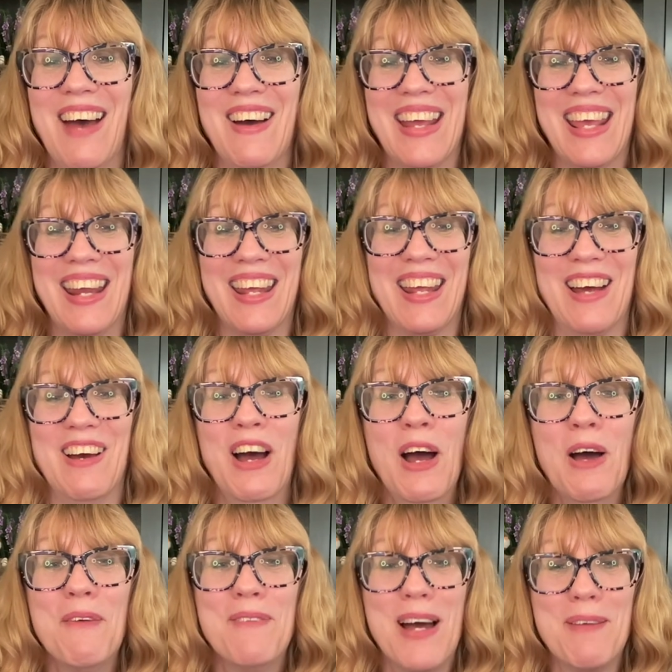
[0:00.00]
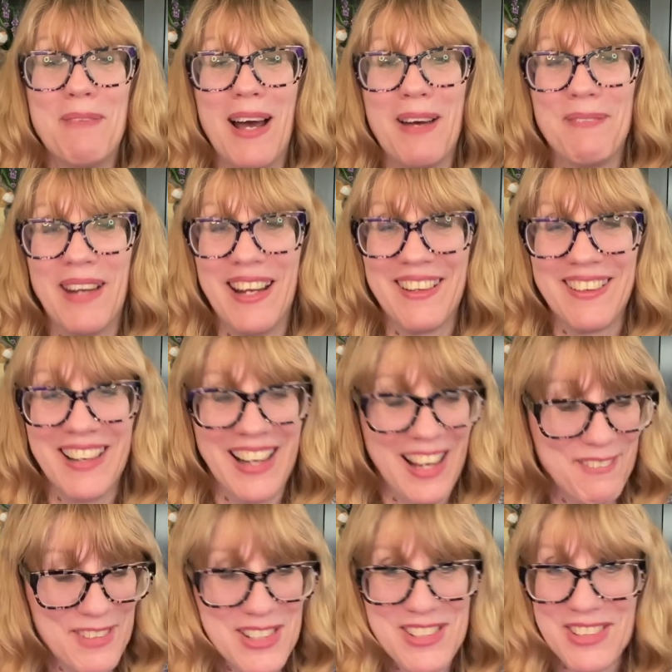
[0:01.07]
I gotta go. My mom and I are gonna
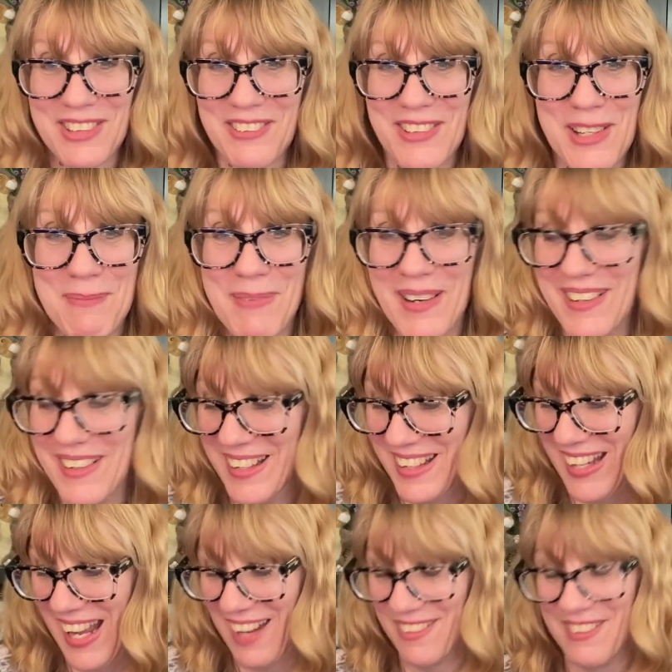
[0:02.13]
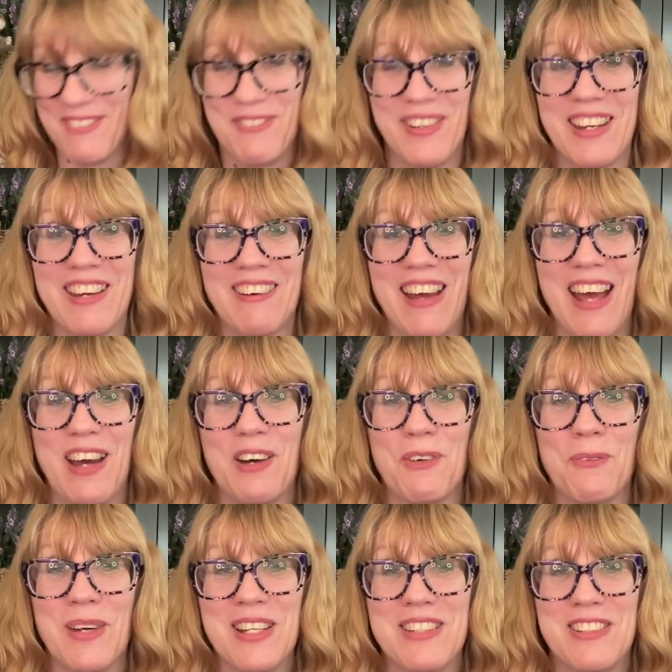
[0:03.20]
have a jewelry party now and figure
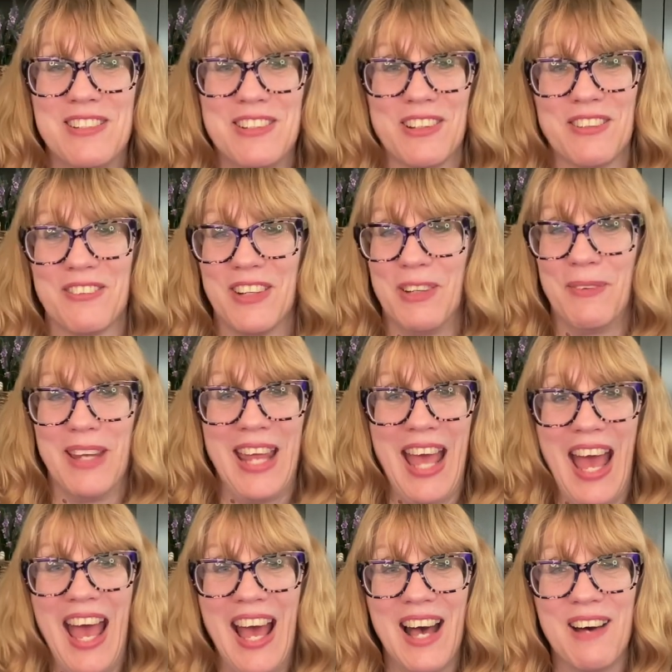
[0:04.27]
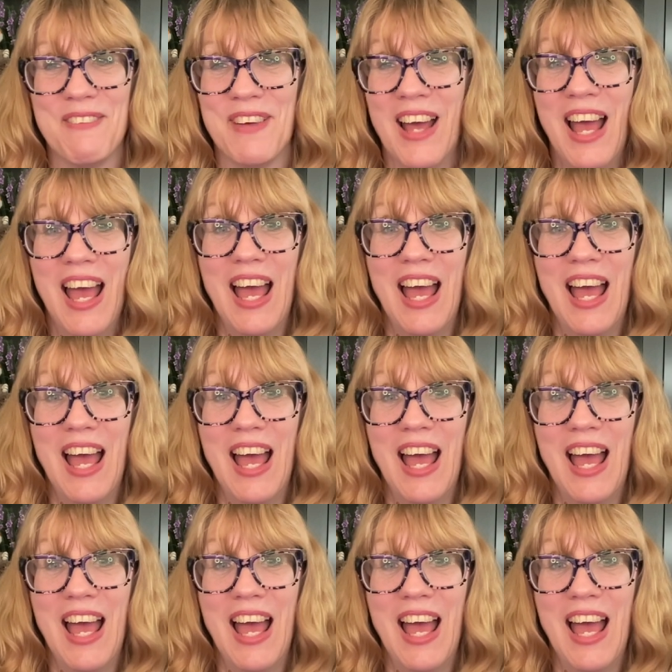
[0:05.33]
out which jewelry we have,